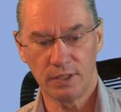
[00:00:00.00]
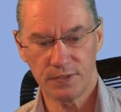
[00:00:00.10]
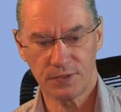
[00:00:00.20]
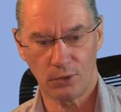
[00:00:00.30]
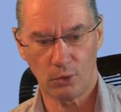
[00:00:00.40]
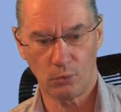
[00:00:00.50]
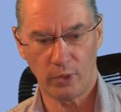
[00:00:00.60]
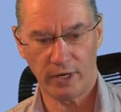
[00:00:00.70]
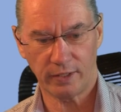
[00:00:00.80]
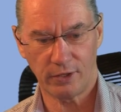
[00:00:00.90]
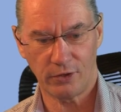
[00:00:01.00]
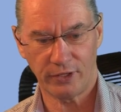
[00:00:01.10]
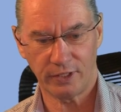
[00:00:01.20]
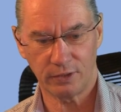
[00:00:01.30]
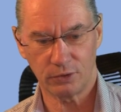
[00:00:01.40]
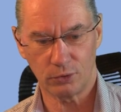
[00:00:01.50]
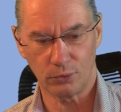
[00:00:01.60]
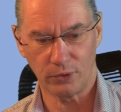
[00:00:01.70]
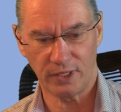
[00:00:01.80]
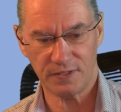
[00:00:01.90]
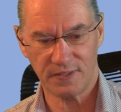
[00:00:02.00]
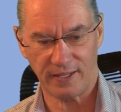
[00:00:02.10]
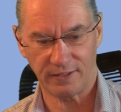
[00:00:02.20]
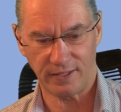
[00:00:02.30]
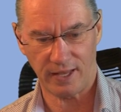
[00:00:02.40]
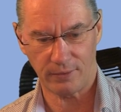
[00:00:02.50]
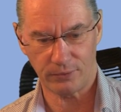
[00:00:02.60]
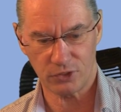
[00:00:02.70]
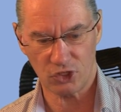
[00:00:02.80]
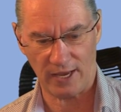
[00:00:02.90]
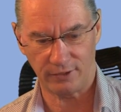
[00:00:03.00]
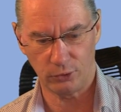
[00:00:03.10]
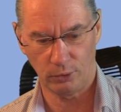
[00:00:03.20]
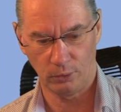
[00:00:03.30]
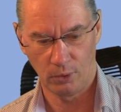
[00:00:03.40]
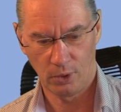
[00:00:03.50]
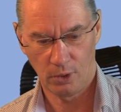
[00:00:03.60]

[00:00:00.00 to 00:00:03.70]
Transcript: so we are going to extend now the schedule